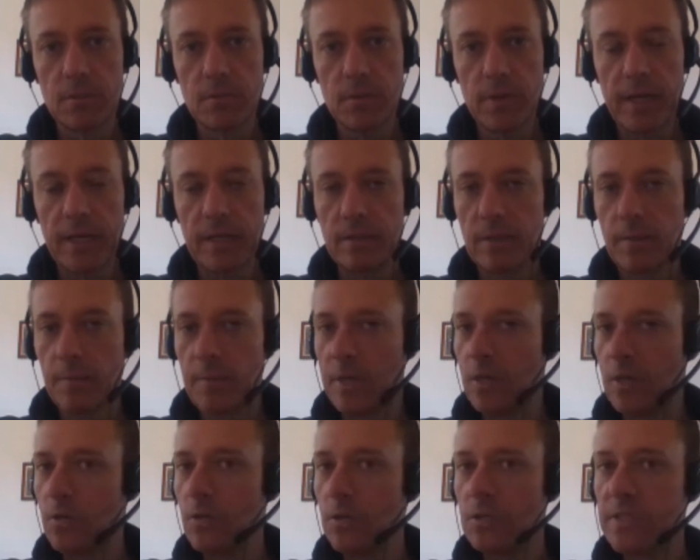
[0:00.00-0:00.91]
Right? I
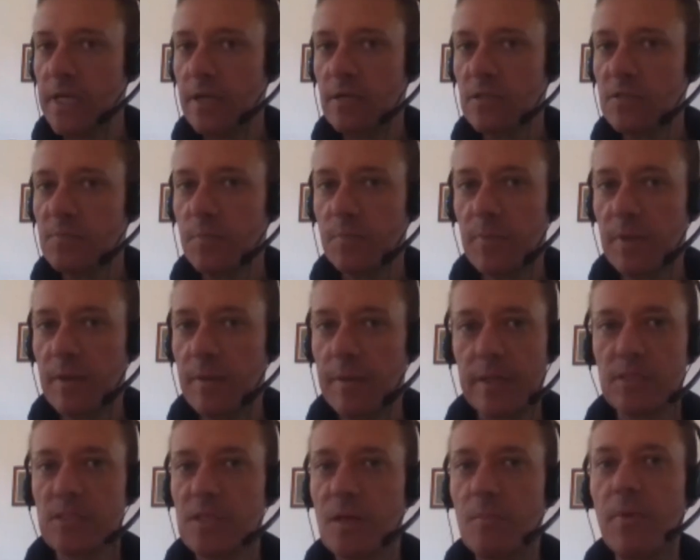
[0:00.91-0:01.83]
mean,
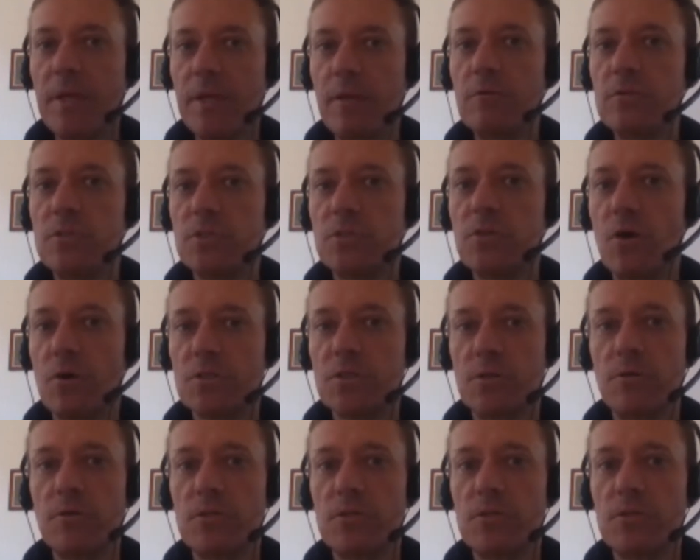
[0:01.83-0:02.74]
somebody who talks
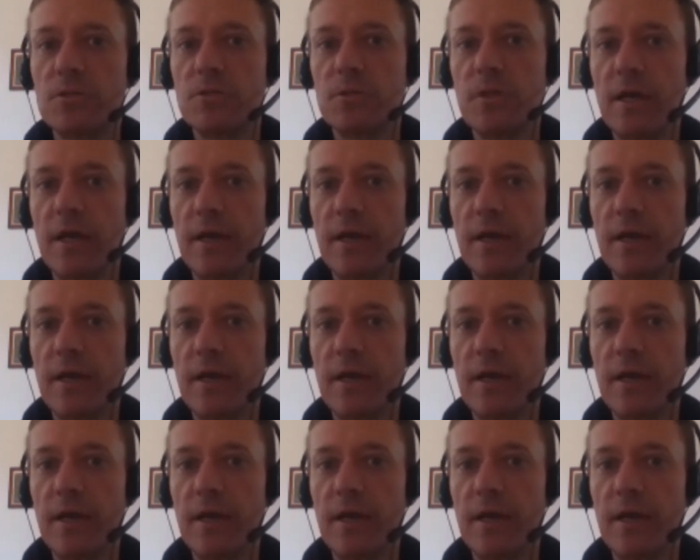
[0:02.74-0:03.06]
a good,